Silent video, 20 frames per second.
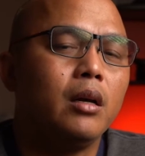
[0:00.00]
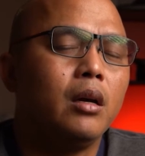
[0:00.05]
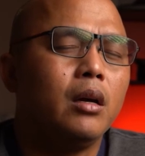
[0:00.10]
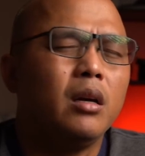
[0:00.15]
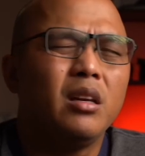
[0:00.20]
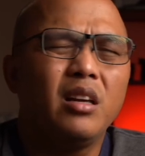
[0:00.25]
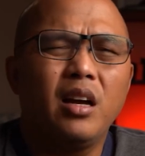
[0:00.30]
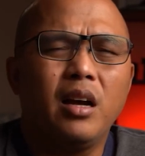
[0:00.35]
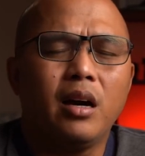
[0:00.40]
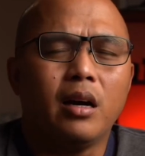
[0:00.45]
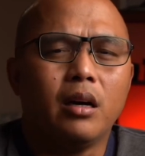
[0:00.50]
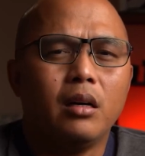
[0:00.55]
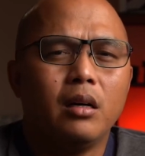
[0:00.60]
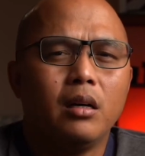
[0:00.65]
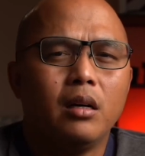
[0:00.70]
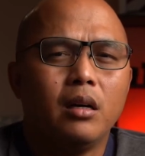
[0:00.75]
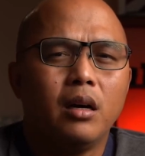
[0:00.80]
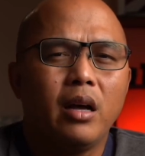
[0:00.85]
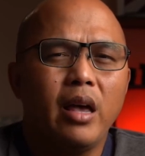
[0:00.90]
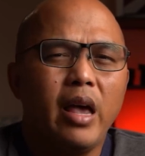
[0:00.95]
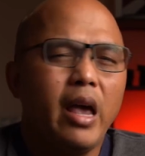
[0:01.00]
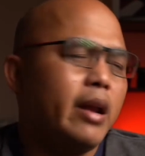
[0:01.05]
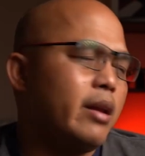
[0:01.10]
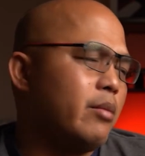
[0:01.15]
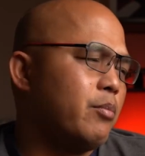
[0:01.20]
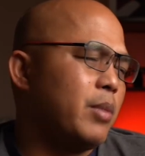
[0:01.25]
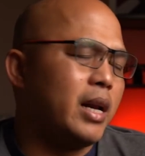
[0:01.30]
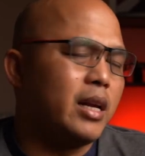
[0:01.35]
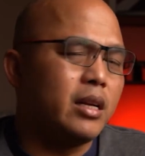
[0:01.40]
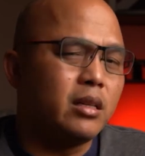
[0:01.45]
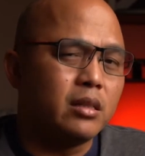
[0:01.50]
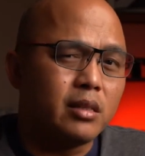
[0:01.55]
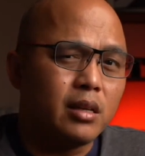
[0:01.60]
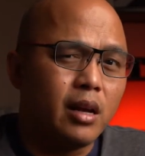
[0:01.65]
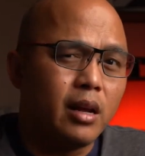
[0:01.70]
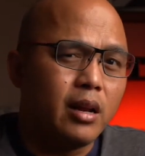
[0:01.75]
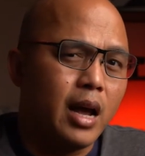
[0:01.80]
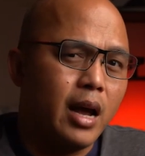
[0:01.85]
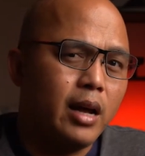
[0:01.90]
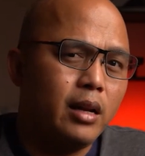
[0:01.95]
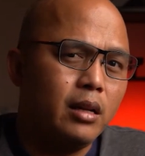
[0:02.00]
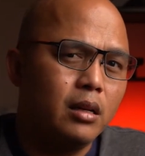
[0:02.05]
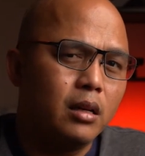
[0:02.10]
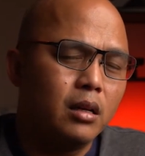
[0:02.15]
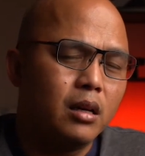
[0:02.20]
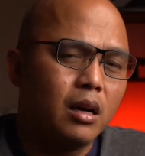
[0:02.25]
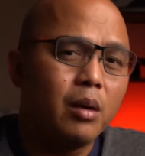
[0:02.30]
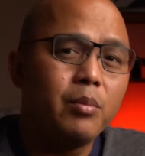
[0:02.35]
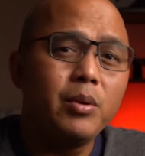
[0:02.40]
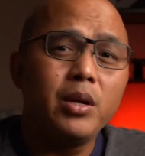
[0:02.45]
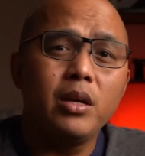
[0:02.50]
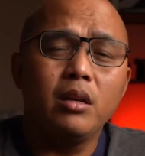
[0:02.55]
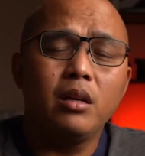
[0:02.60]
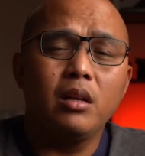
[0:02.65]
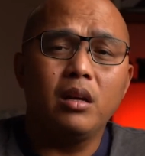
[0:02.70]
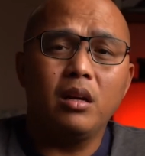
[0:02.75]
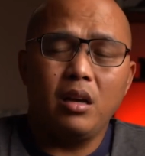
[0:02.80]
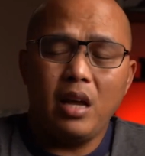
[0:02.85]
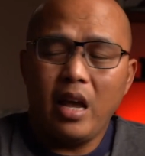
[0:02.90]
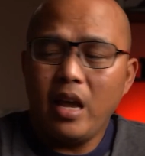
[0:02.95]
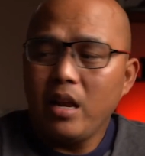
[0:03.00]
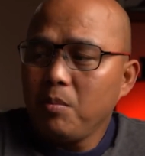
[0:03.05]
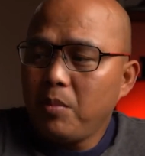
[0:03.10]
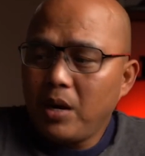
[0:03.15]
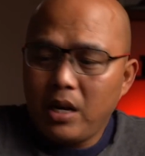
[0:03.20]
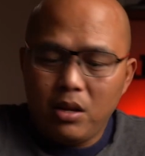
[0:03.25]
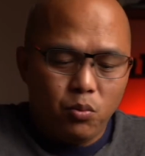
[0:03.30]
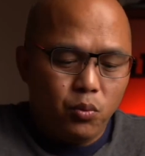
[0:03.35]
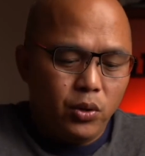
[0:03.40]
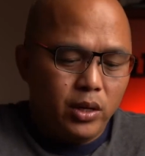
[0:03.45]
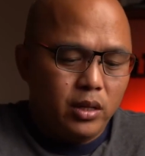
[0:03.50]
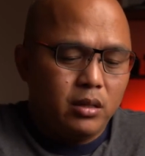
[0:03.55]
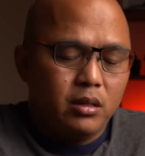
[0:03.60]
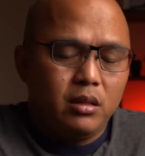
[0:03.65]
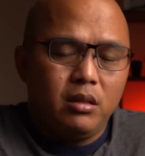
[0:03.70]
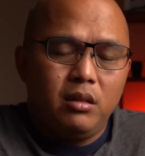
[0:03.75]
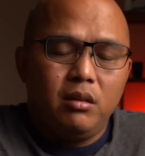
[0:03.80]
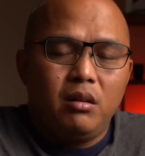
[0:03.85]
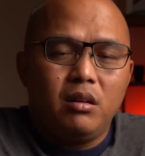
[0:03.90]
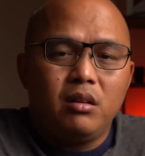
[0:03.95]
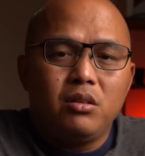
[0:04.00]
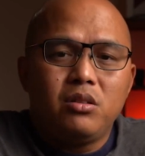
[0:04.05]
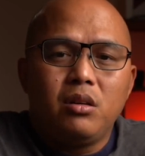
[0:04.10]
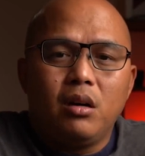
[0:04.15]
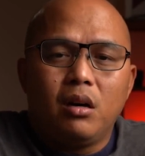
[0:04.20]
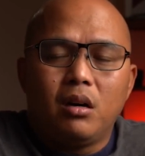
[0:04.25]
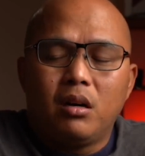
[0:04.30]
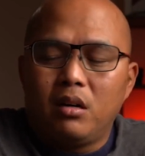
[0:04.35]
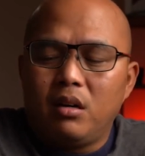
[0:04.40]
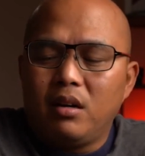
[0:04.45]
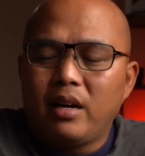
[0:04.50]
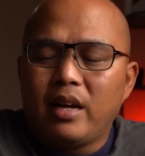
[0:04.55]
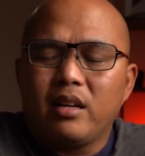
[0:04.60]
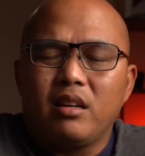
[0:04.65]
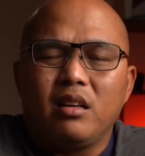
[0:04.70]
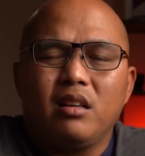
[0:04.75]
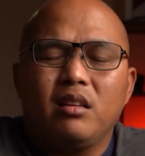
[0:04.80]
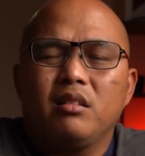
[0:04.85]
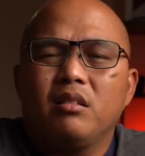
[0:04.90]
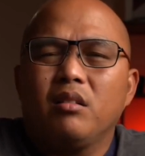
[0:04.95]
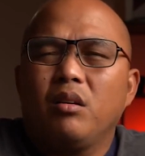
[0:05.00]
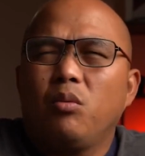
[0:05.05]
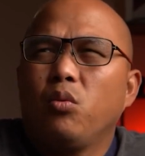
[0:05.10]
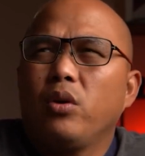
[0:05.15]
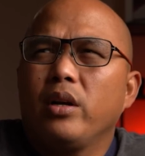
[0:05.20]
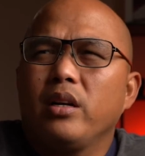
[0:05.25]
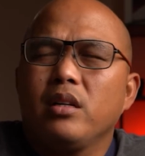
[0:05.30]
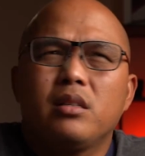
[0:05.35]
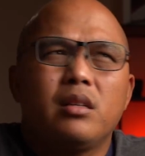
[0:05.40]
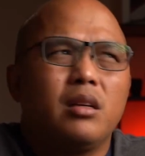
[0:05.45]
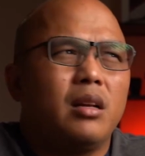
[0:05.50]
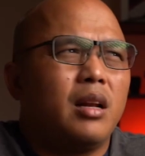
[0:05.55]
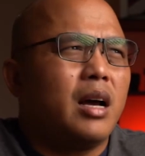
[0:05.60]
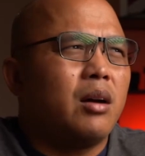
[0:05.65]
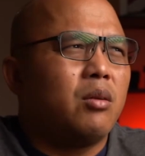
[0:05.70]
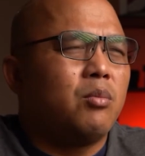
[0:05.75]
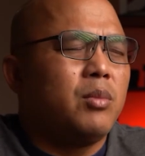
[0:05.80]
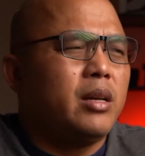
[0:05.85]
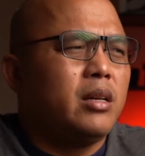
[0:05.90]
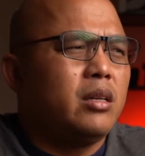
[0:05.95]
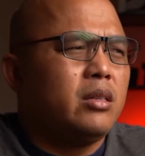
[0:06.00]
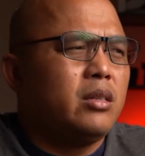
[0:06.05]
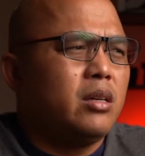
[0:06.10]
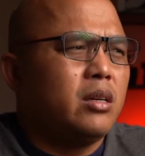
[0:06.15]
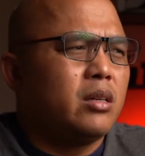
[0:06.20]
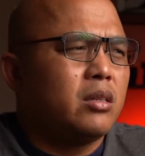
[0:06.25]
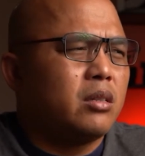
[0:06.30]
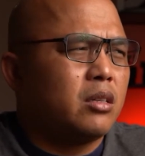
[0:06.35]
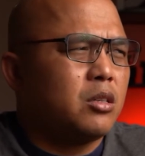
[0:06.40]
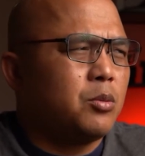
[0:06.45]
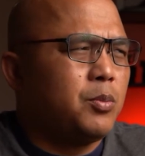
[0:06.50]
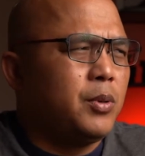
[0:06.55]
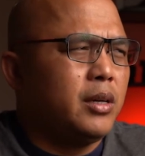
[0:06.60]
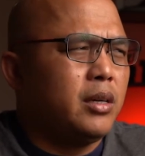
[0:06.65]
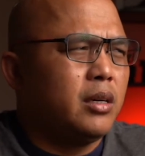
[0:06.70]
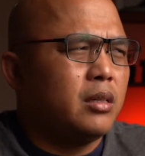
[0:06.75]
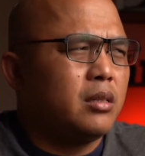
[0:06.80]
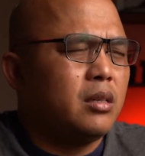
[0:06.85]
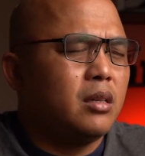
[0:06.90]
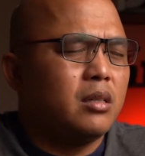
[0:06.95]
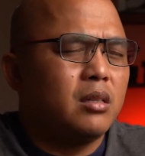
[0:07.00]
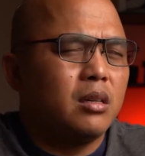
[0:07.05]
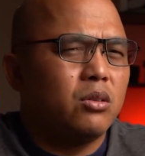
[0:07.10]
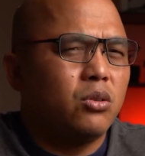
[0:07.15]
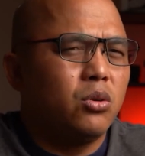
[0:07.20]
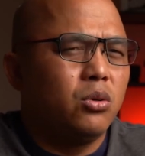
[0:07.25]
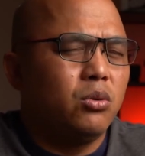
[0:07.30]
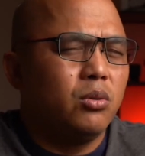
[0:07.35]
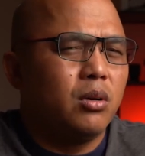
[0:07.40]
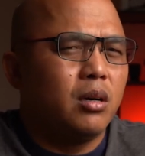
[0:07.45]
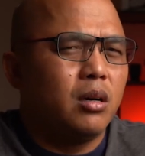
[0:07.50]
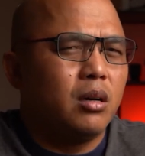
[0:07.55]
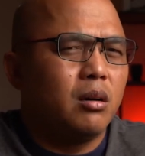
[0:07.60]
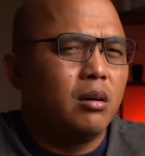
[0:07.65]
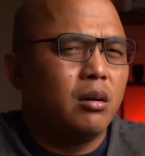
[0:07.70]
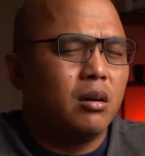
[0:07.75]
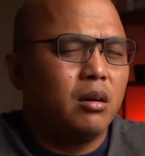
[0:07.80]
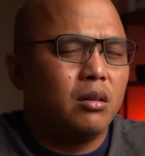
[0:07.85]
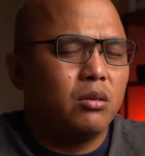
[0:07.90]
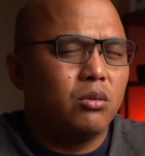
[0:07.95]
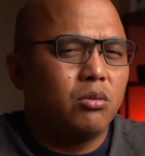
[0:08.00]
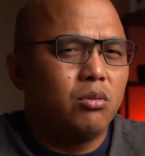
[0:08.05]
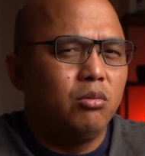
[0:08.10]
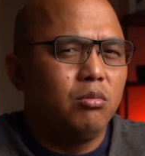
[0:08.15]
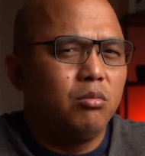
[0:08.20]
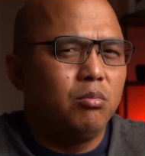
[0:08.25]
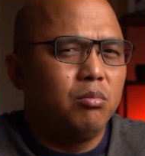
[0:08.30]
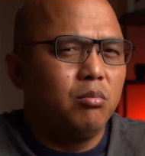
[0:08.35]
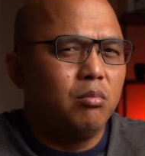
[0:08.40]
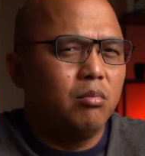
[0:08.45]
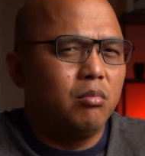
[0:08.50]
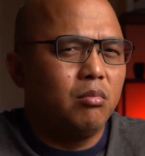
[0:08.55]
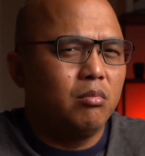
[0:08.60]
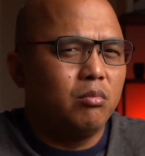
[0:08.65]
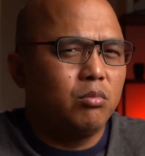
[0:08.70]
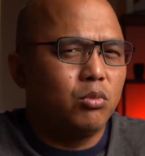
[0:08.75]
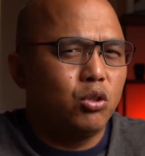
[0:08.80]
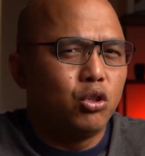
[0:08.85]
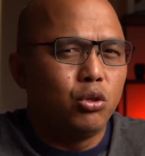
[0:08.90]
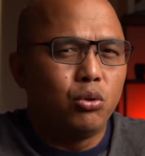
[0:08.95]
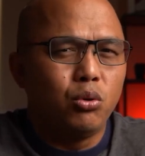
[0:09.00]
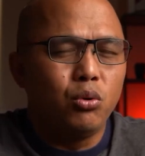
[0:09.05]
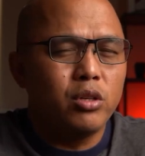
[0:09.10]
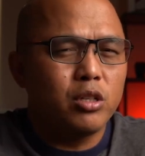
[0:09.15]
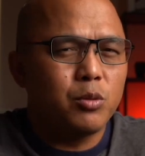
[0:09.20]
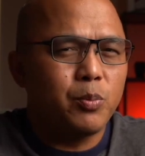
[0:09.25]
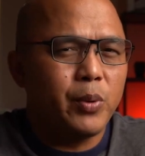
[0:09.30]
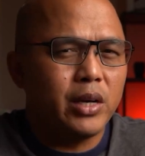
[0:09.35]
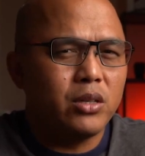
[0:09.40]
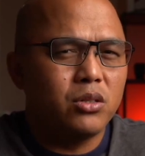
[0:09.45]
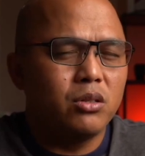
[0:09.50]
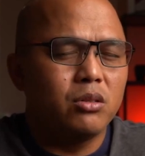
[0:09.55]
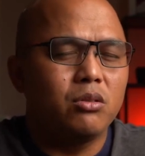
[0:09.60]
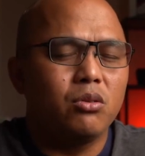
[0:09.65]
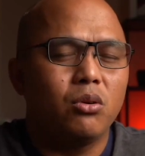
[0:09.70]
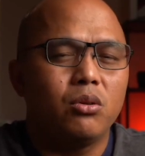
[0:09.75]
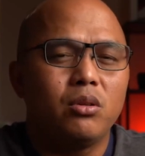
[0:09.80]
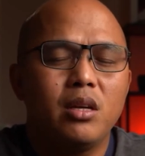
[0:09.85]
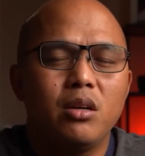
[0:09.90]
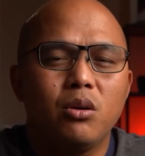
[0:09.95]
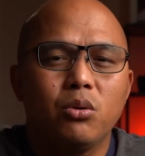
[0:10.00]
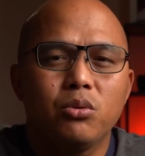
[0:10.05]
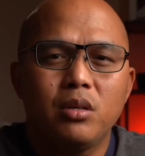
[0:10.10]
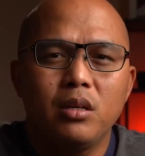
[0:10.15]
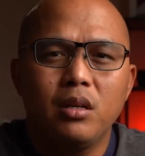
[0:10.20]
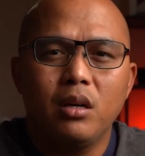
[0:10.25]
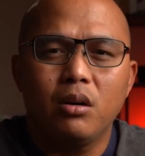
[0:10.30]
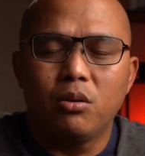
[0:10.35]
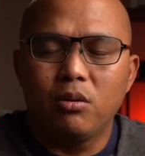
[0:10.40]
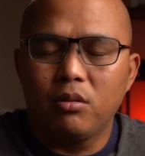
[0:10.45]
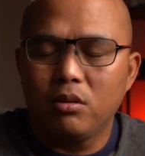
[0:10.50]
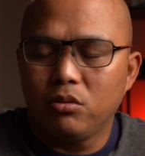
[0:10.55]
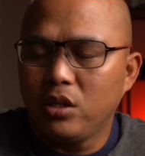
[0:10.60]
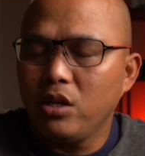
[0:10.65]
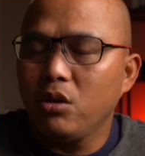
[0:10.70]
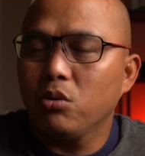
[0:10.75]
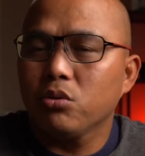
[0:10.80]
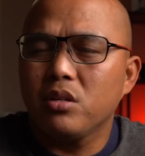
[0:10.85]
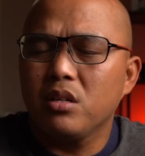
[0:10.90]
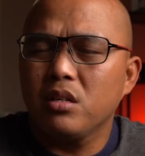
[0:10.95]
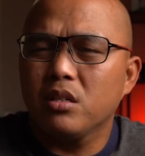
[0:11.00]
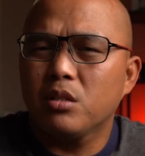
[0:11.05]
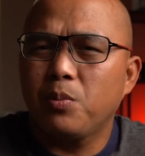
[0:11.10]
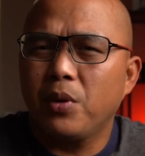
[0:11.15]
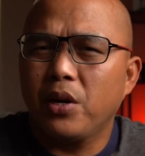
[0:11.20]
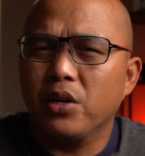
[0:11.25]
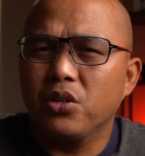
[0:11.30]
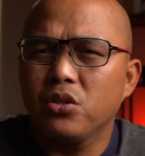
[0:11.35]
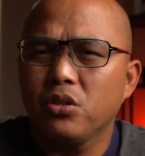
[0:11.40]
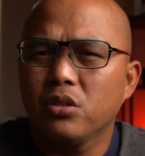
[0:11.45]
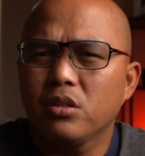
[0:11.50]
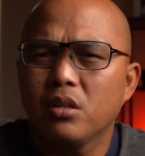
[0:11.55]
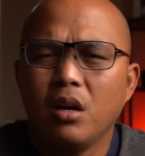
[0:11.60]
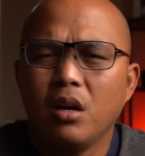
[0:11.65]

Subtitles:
Yeah, anybody can say that. I mean, anybody with what is it? How many years experience is it to do inspections on DOT or DOT inspections?